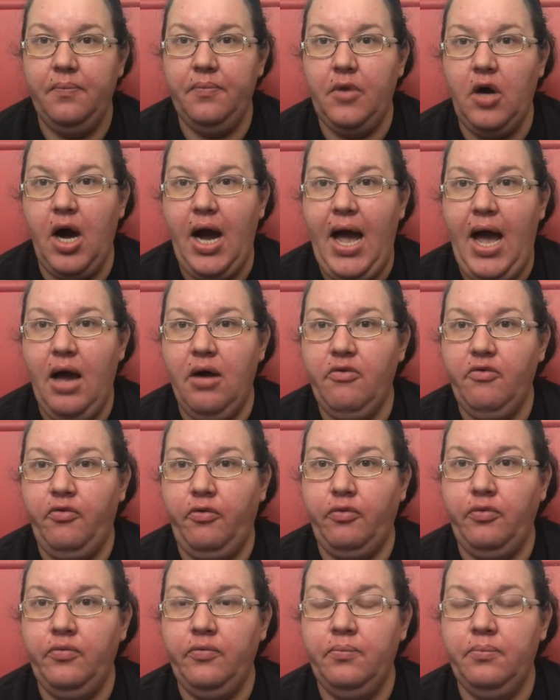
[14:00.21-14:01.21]
I
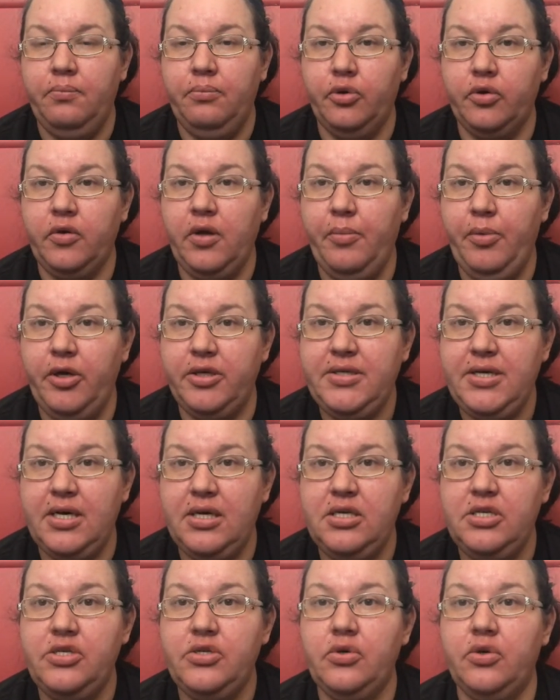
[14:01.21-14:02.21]
have borderline
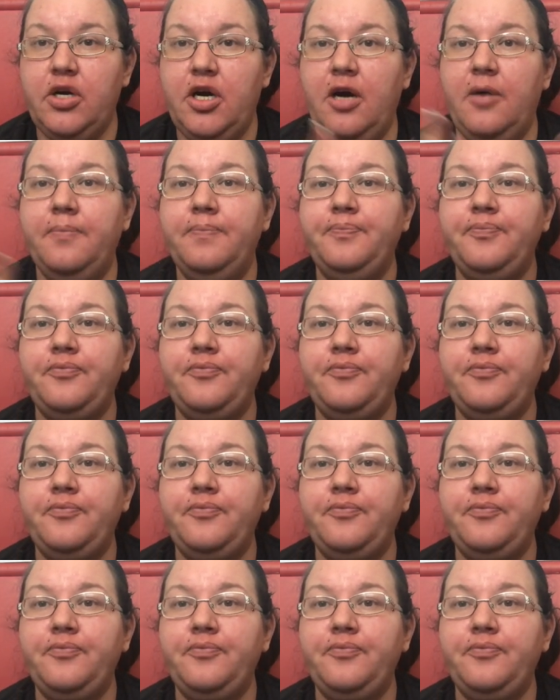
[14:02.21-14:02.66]
personality disorder,